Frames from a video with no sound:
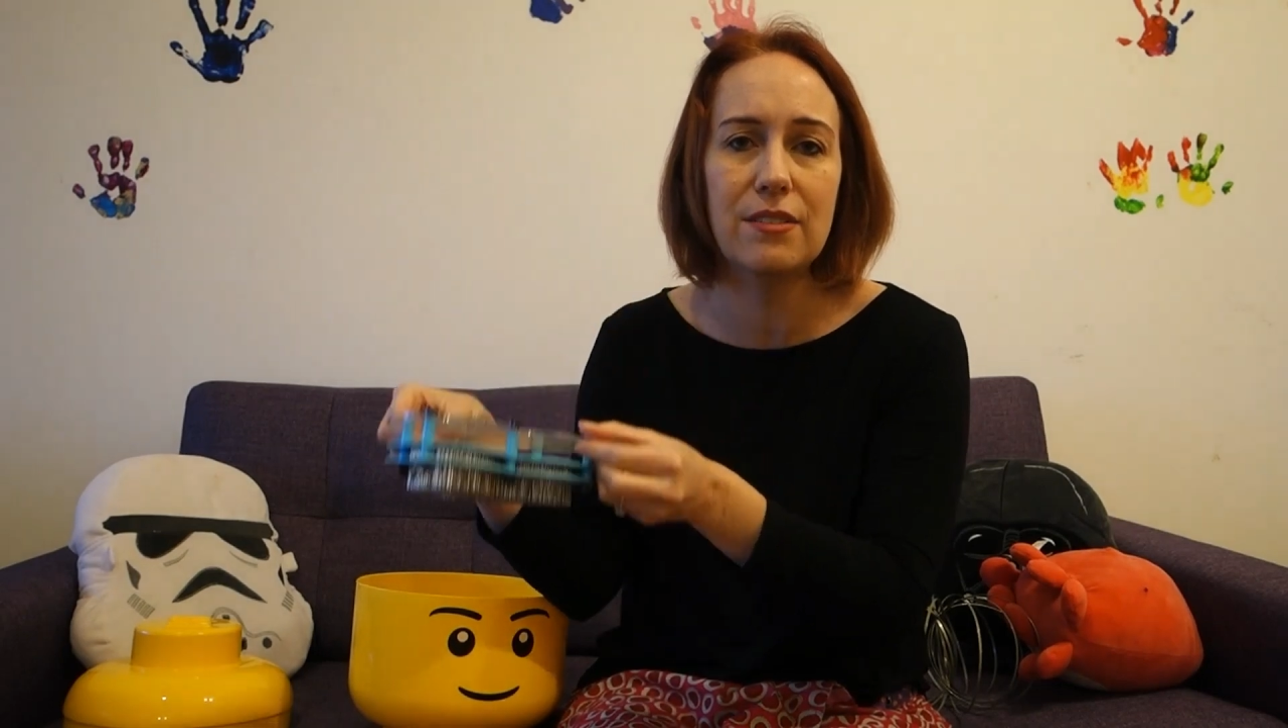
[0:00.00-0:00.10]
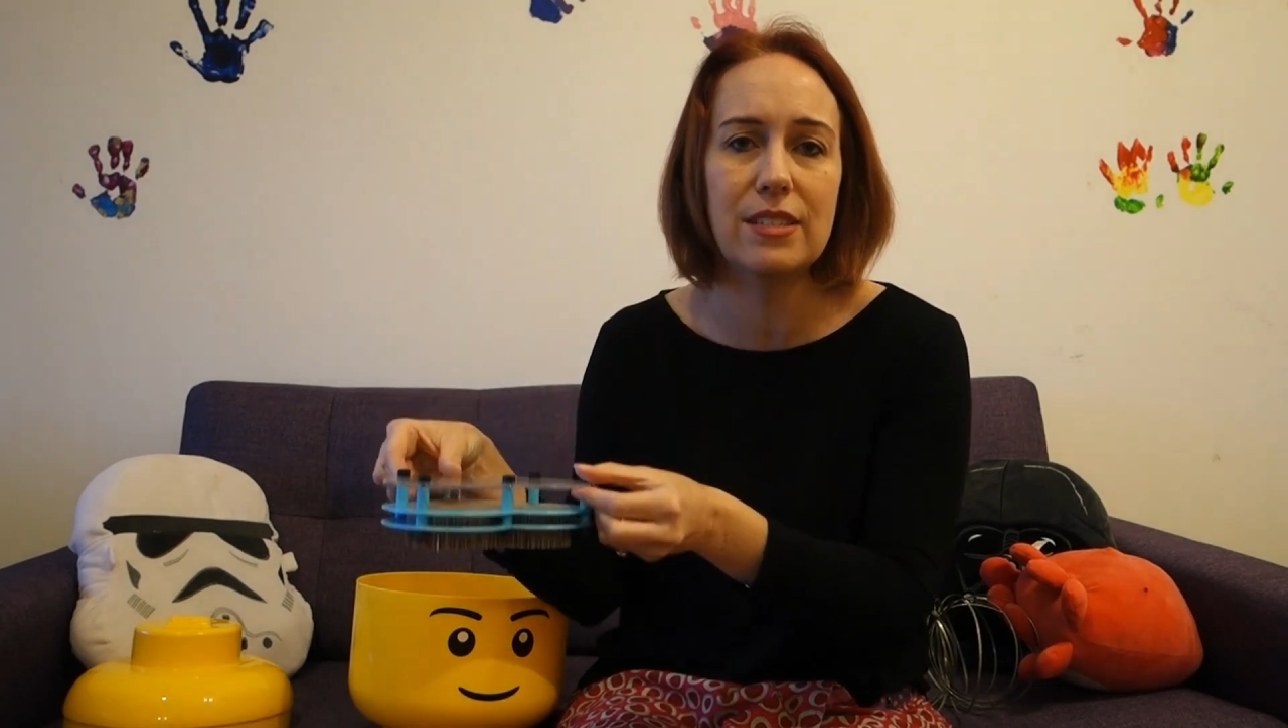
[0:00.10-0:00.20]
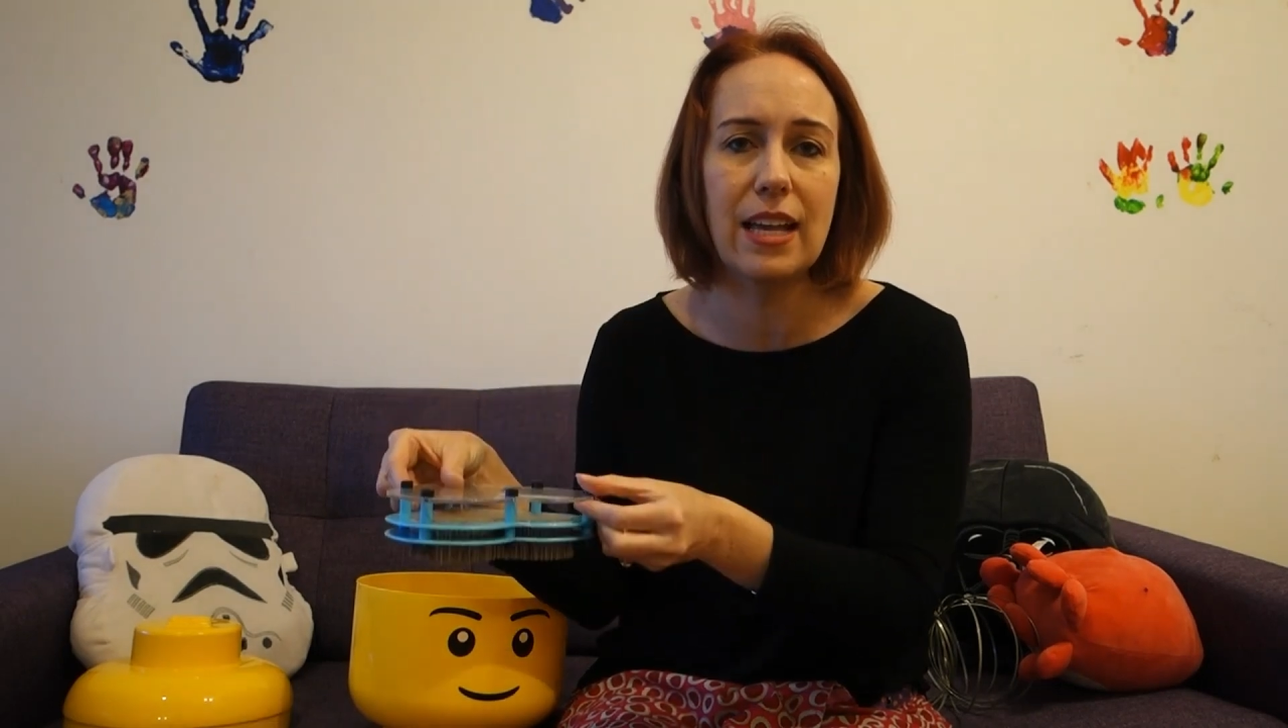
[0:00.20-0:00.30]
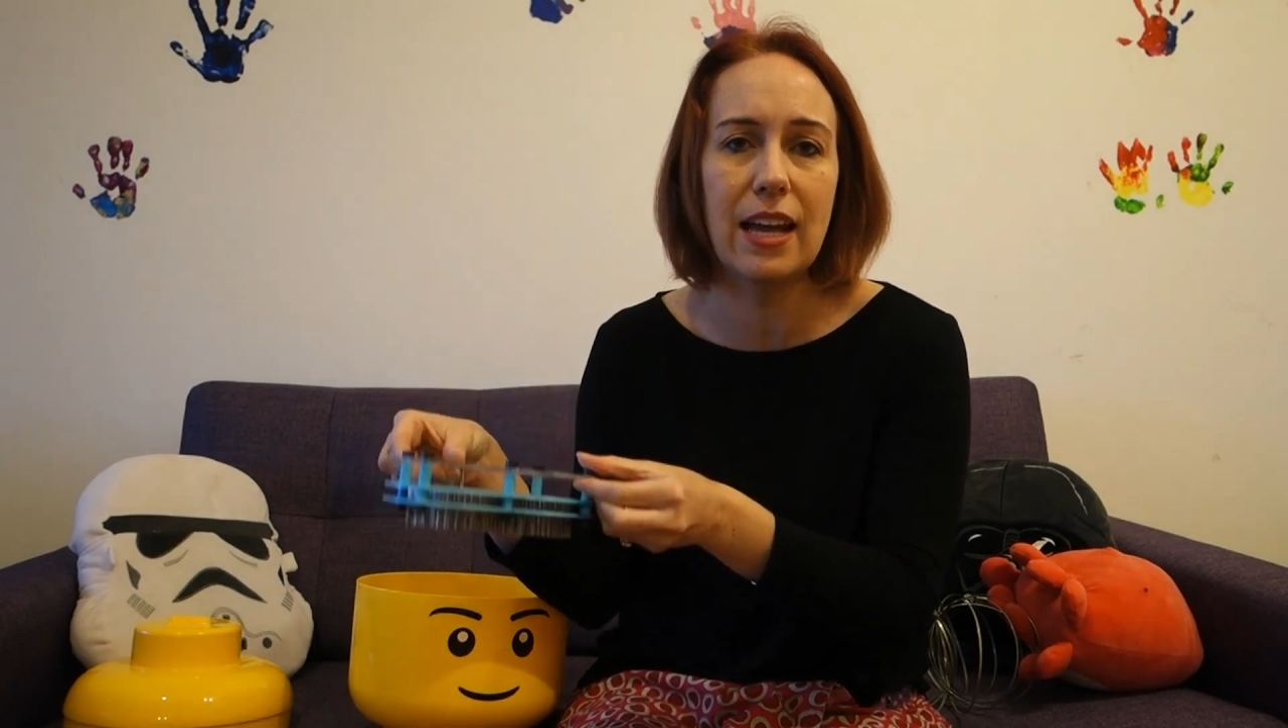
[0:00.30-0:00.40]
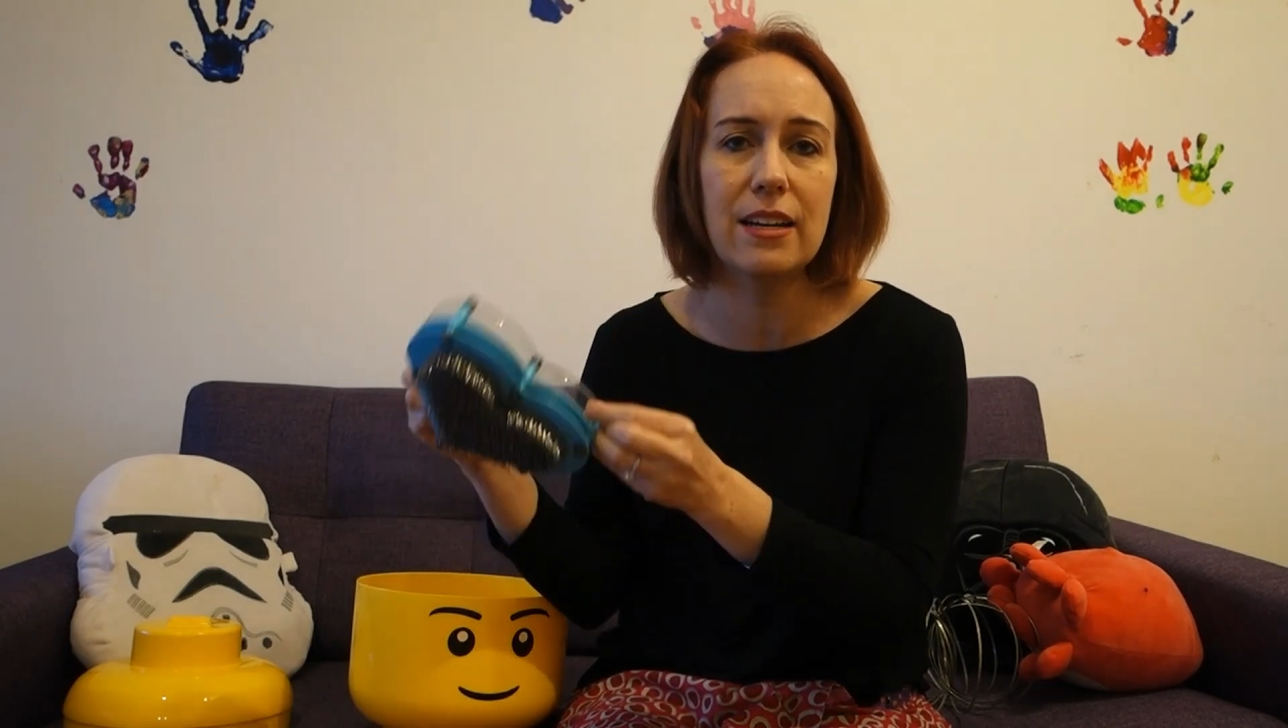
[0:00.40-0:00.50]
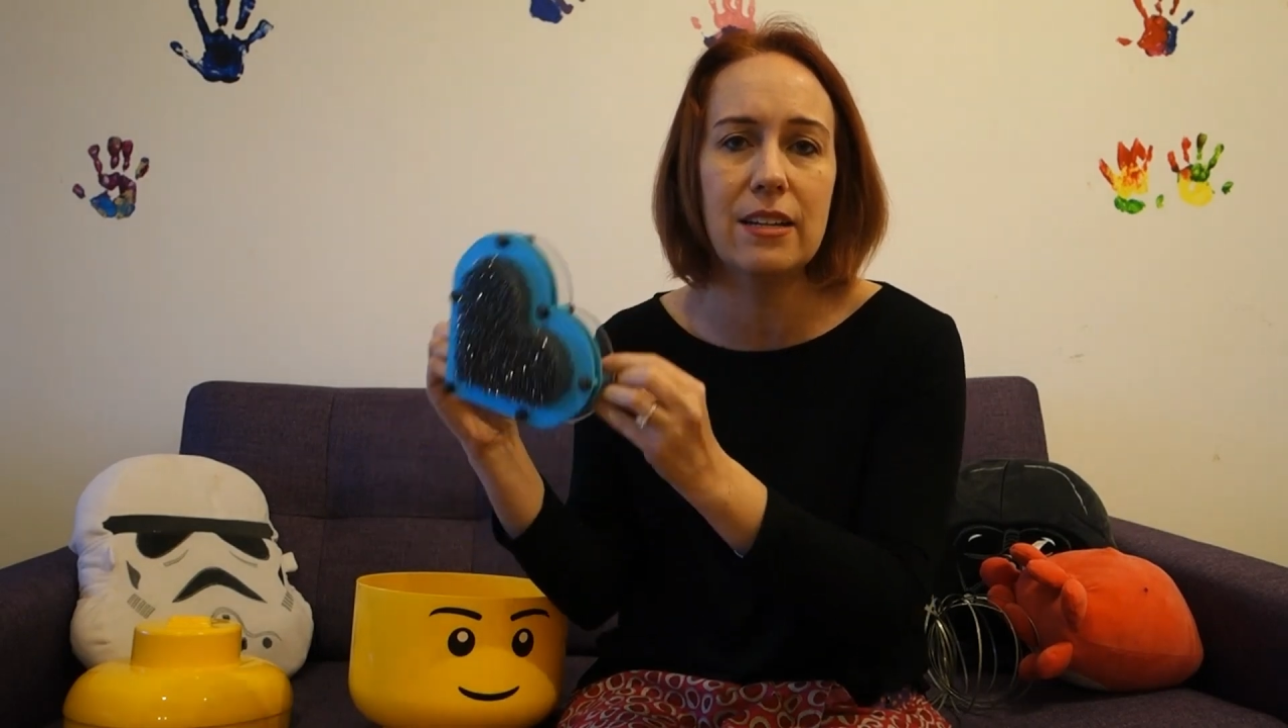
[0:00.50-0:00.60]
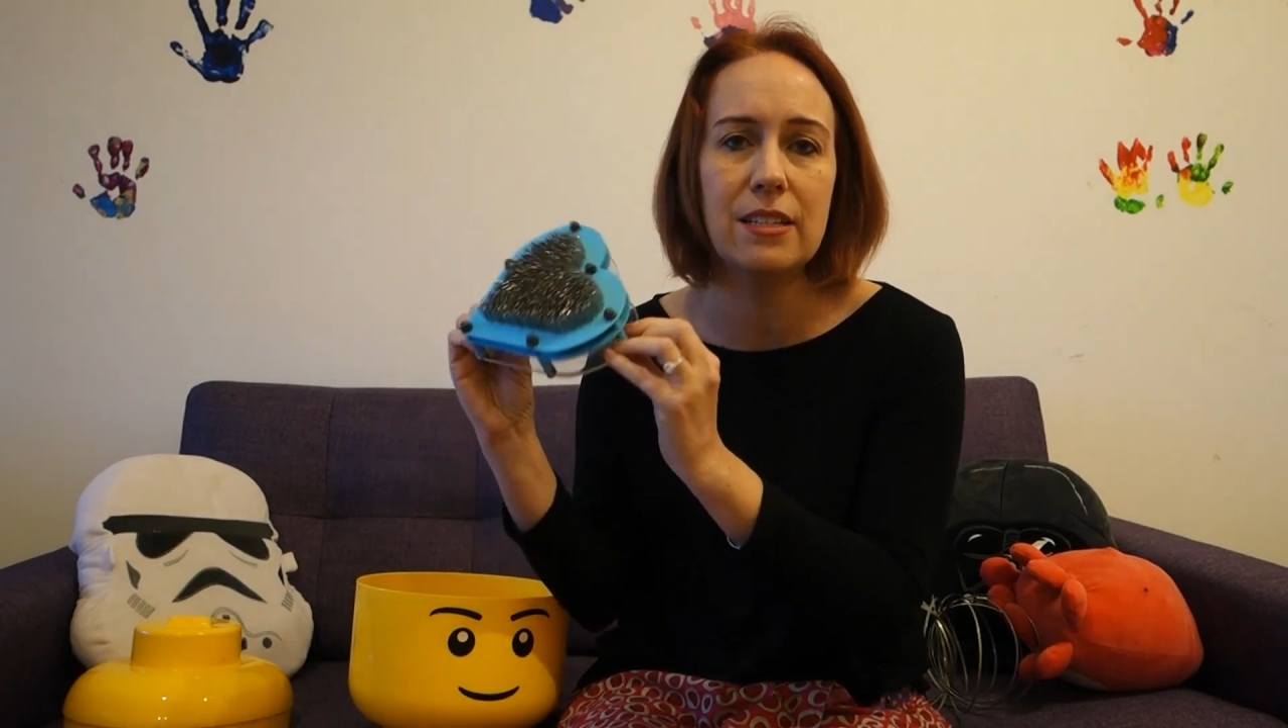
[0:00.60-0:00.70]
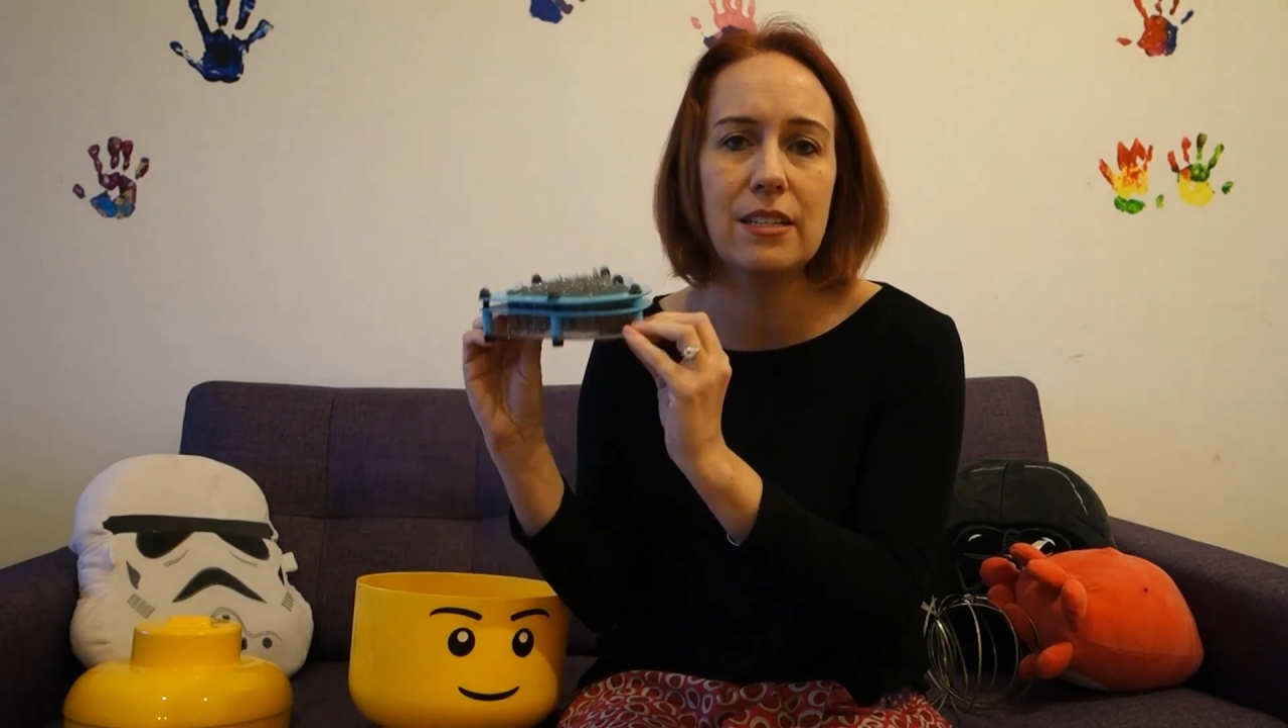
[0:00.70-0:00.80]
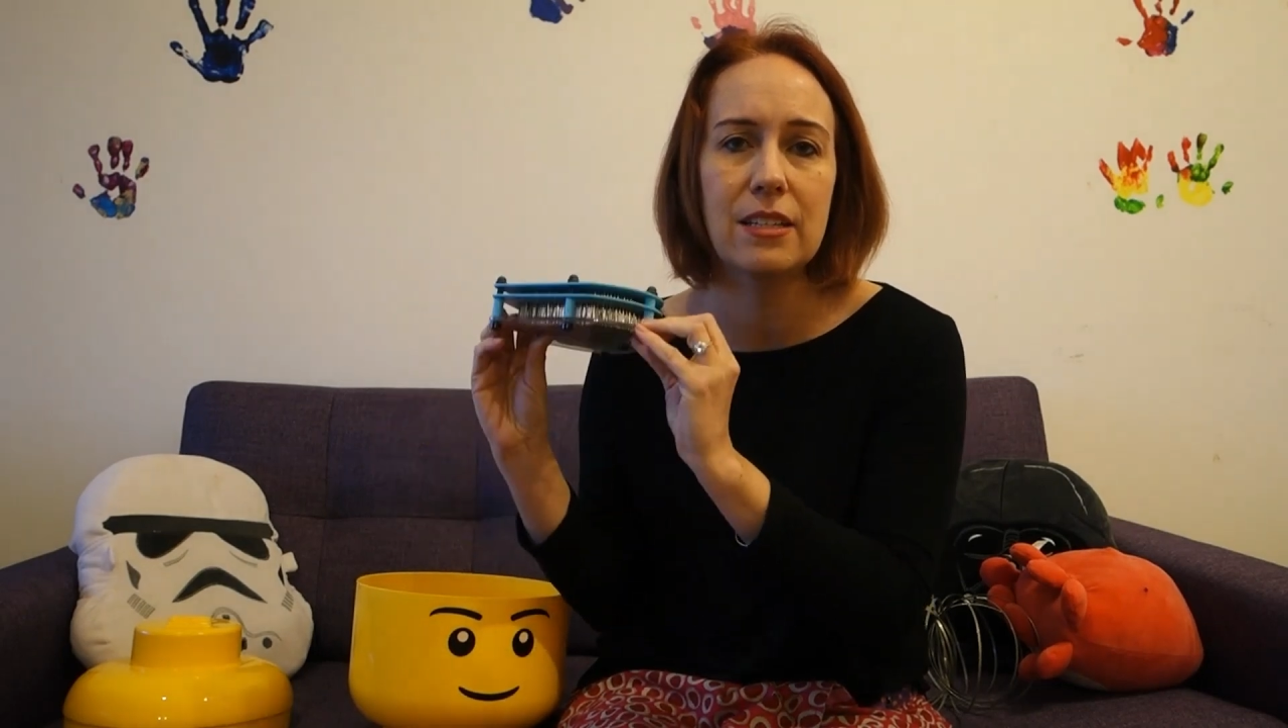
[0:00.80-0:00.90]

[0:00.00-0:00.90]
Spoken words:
of sound.